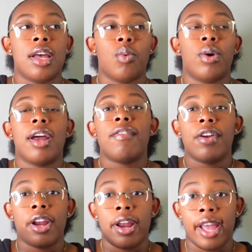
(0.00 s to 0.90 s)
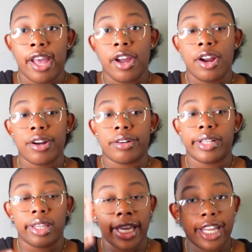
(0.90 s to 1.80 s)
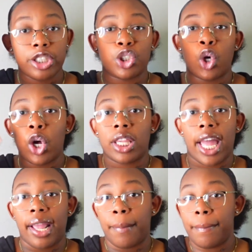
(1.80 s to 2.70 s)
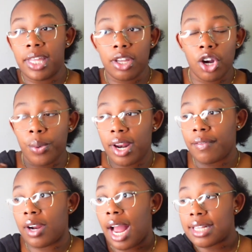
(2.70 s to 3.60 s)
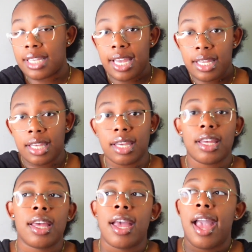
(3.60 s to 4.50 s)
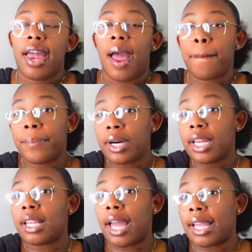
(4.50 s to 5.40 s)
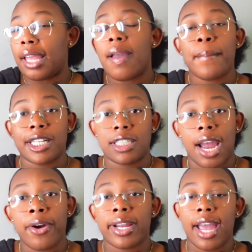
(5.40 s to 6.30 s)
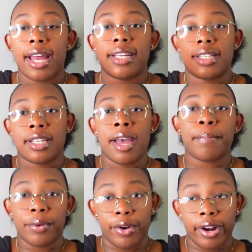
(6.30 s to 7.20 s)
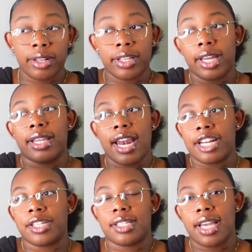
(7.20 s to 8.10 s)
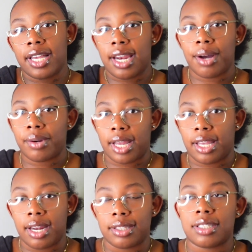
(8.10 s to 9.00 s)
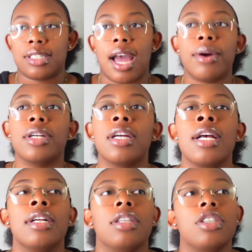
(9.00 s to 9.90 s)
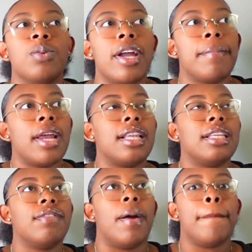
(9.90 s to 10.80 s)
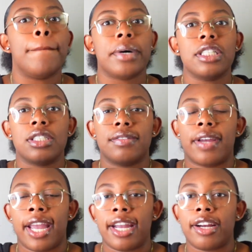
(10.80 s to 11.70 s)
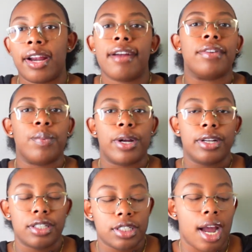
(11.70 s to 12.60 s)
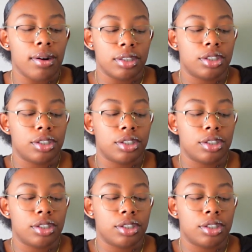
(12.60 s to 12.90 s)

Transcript: whatever hair lands on like me or whatever, I take it and I put it like in my shower caddy temporarily, and then I just take it out when I get out the shower. This way I'm not leaving a bunch of hair everywhere in the shower.